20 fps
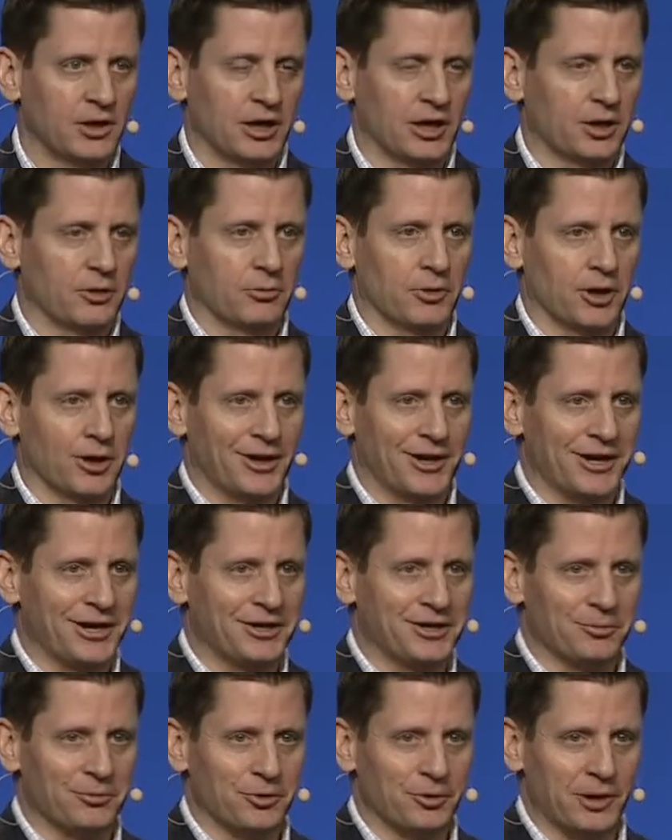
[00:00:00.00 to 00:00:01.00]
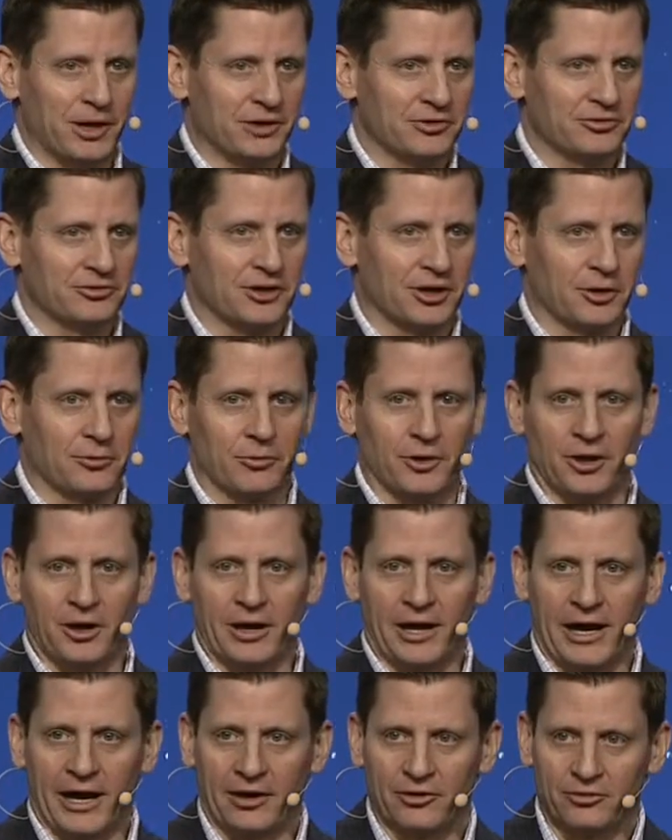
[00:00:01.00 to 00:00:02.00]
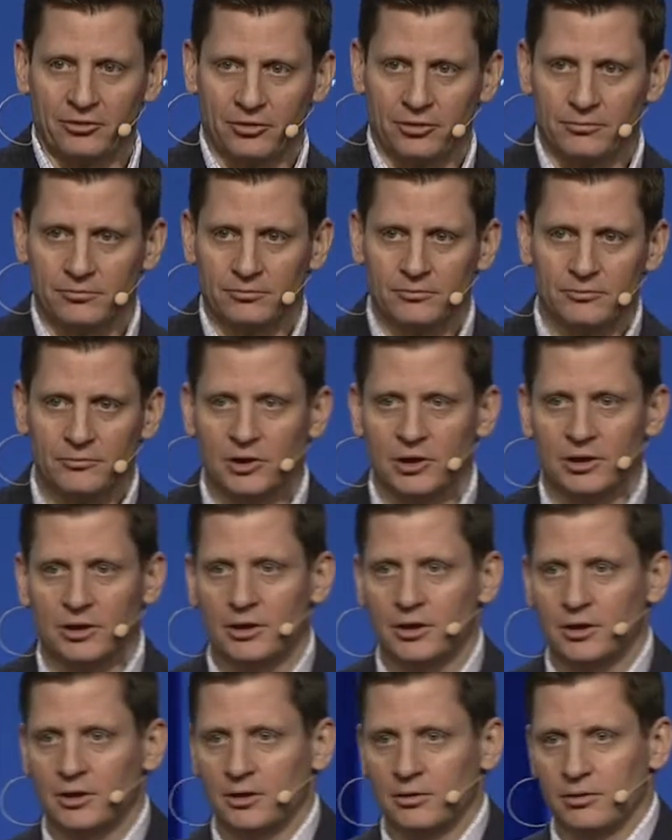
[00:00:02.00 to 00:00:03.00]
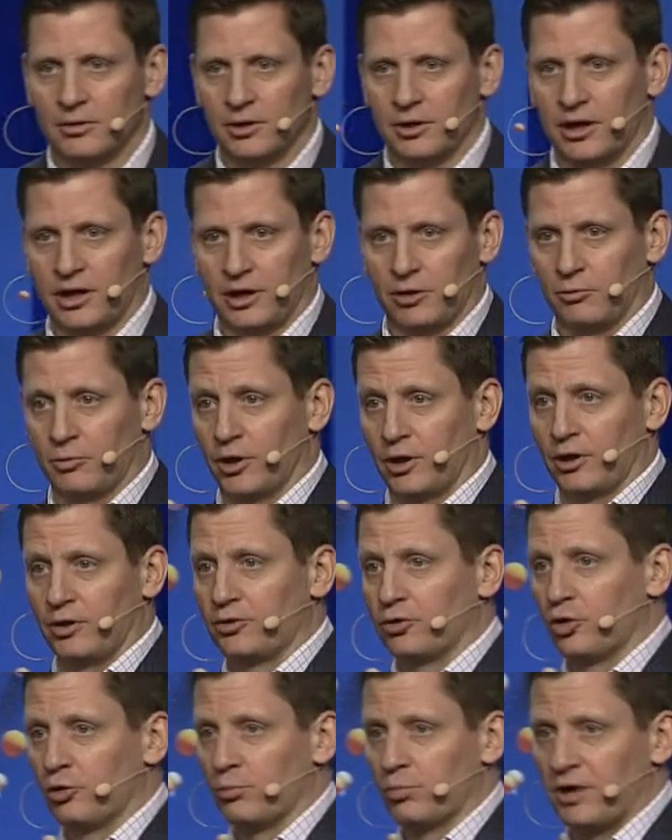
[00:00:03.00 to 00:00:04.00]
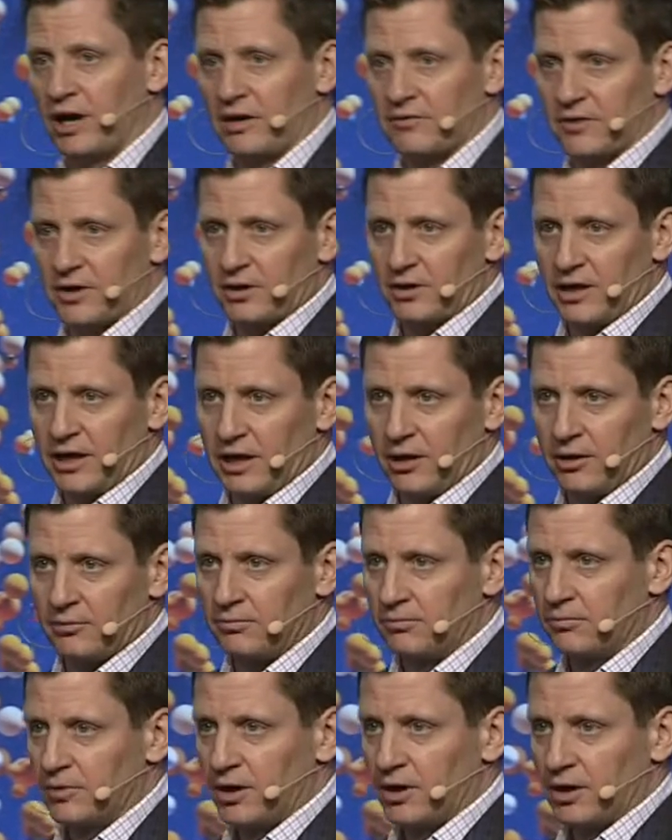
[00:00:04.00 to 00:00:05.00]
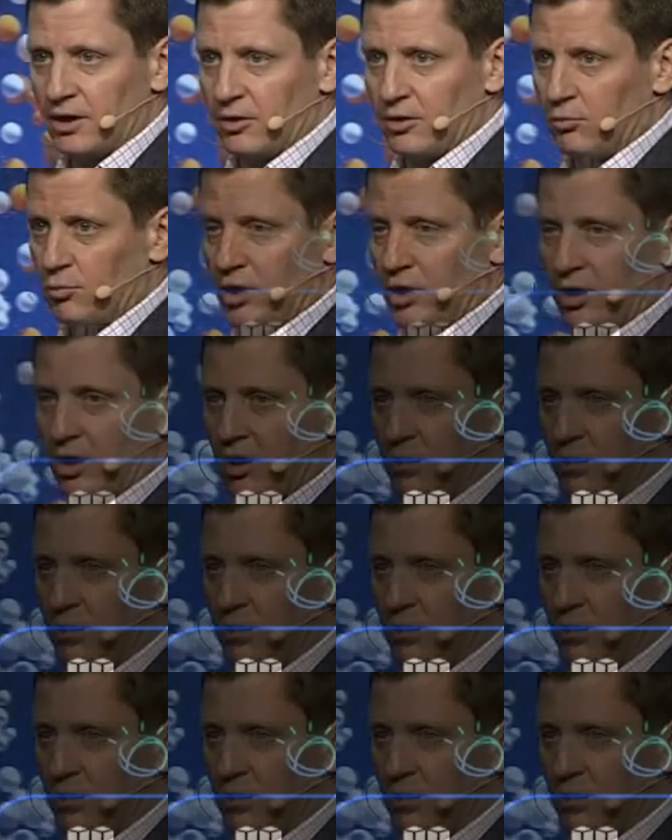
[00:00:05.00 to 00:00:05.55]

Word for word: It can run on AWS, it can run on Azure, it can run on your own private cloud, it can run